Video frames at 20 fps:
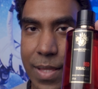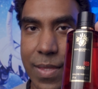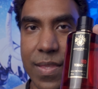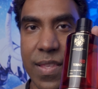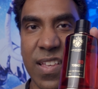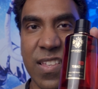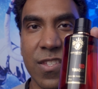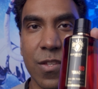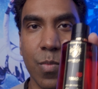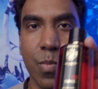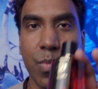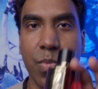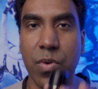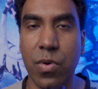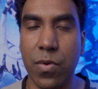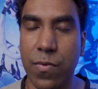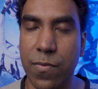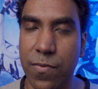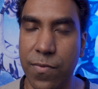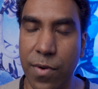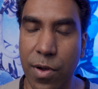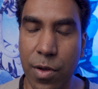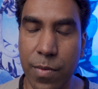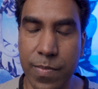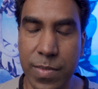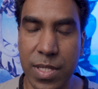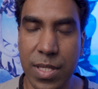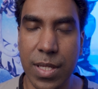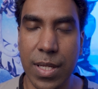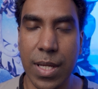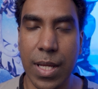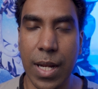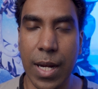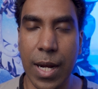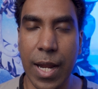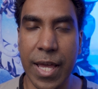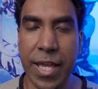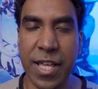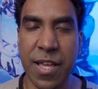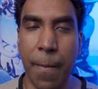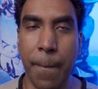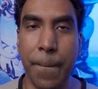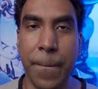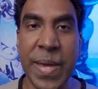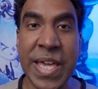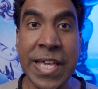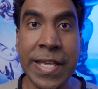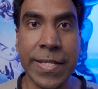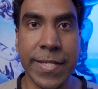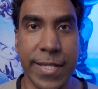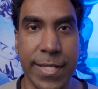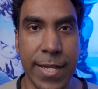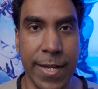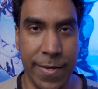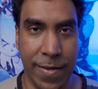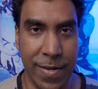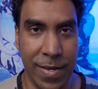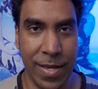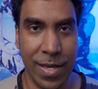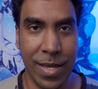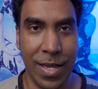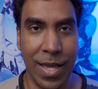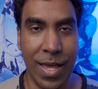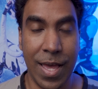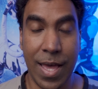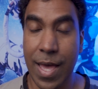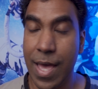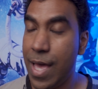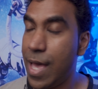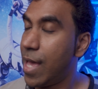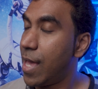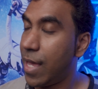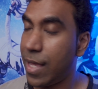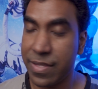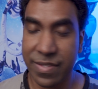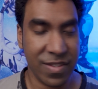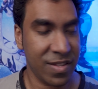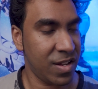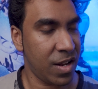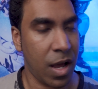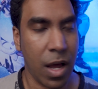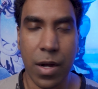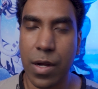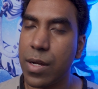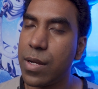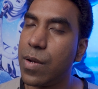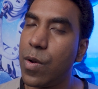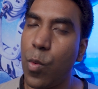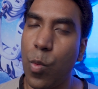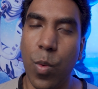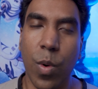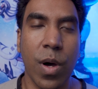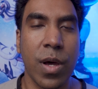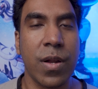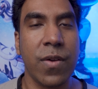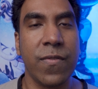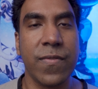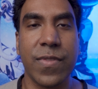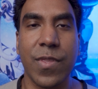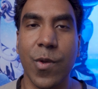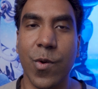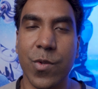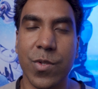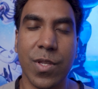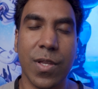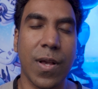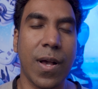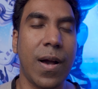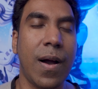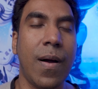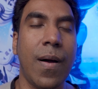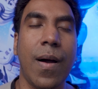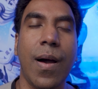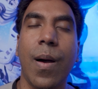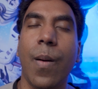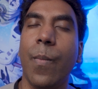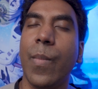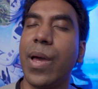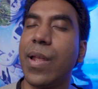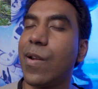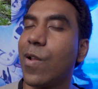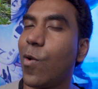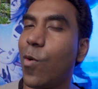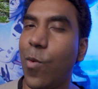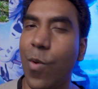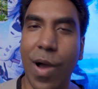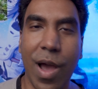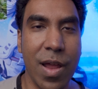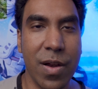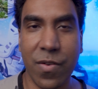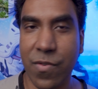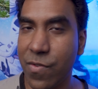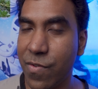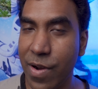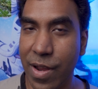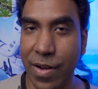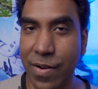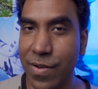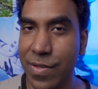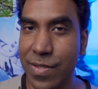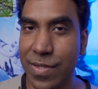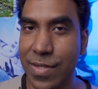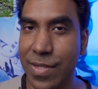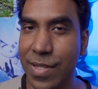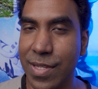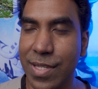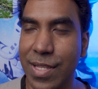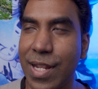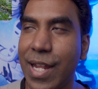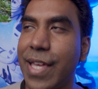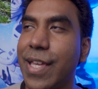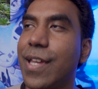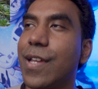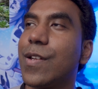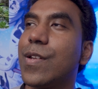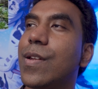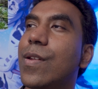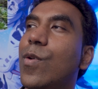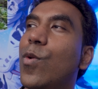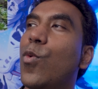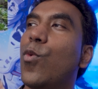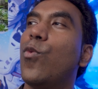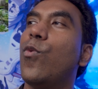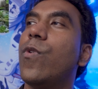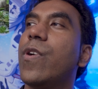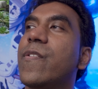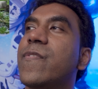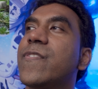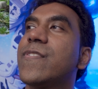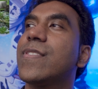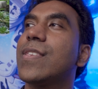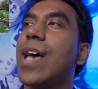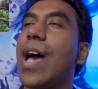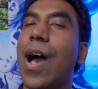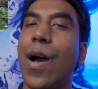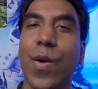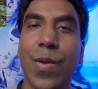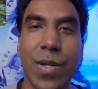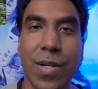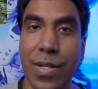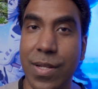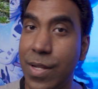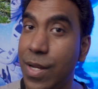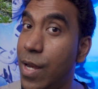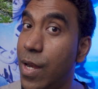This performs like a beast. It's not one of those calm and quiet fragrances like it whiffs out.